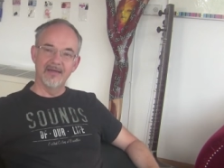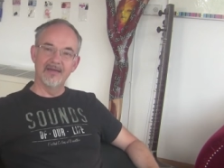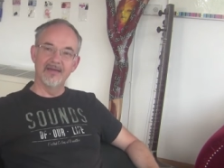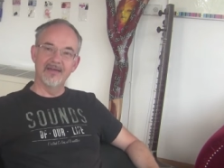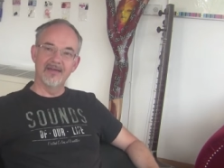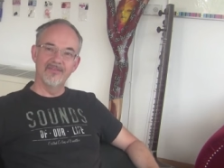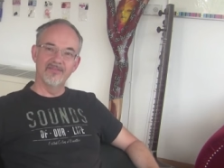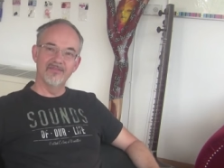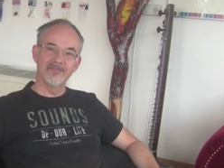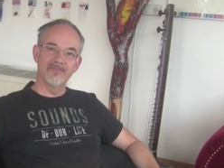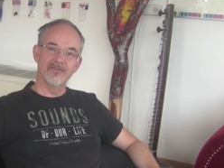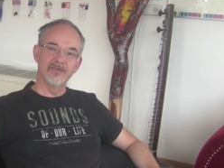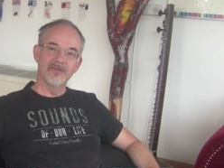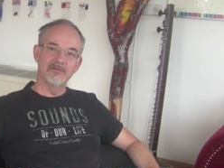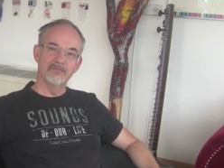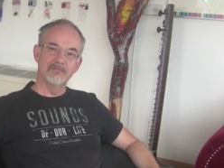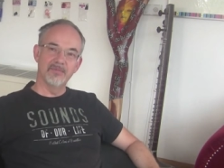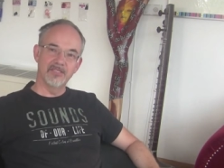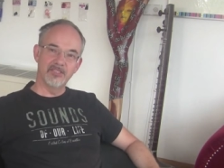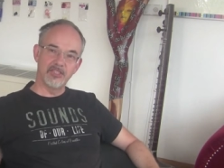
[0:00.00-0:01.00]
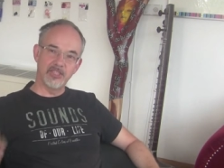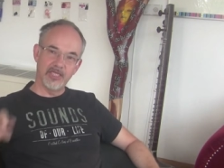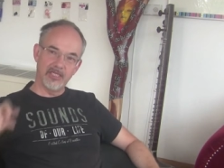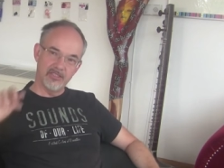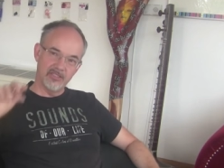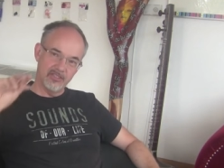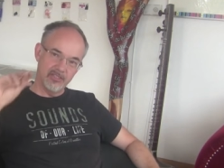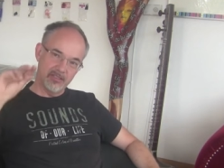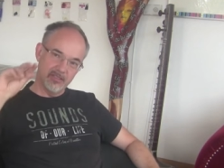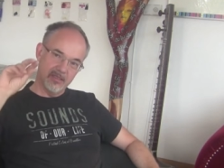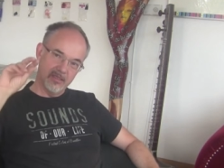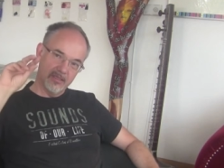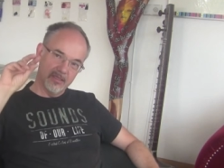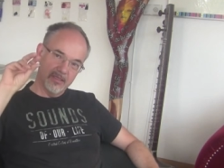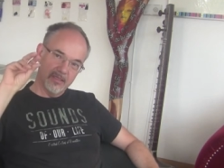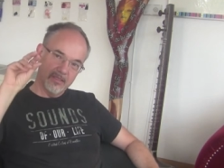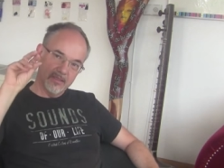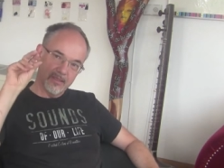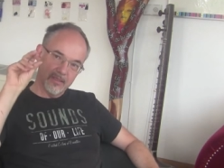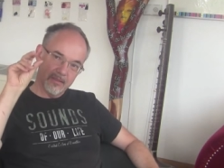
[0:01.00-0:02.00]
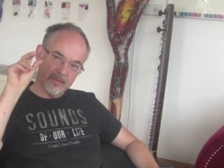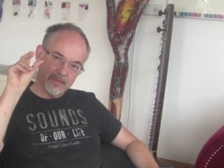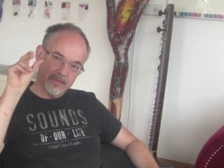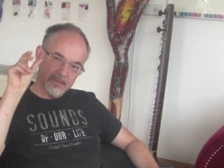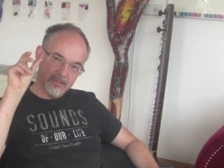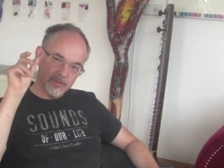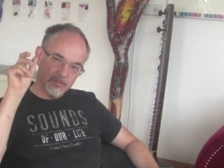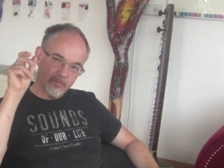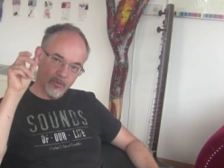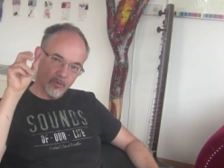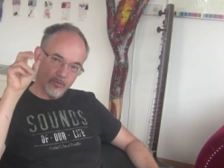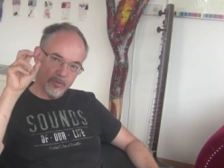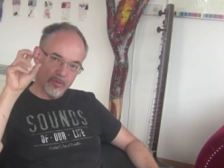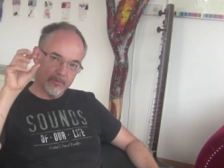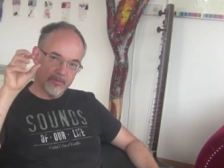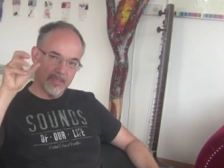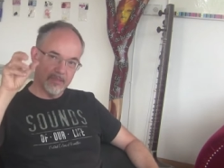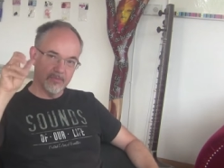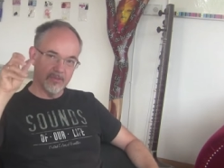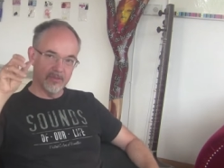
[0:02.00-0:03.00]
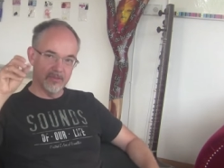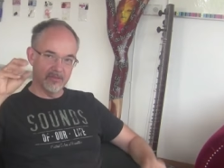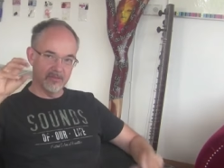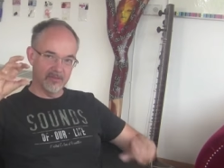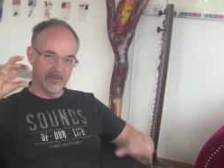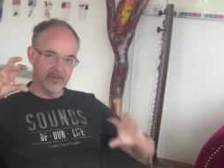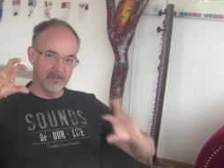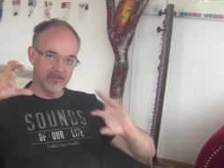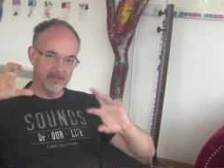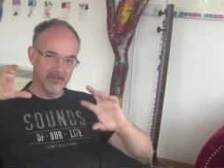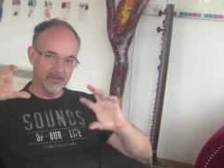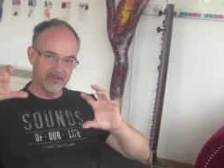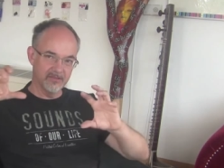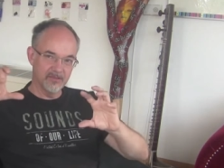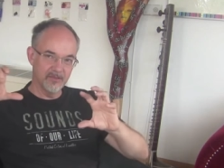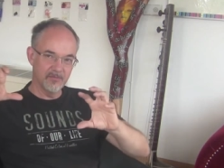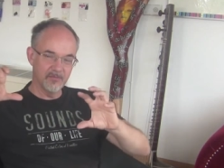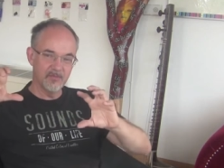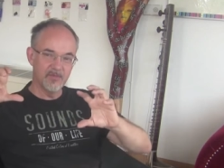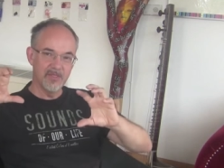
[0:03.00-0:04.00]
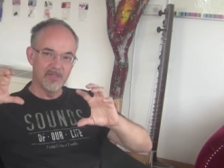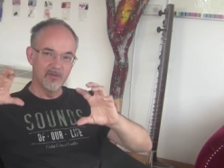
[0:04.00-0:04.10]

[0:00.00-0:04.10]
and by changing little small parameters in the system,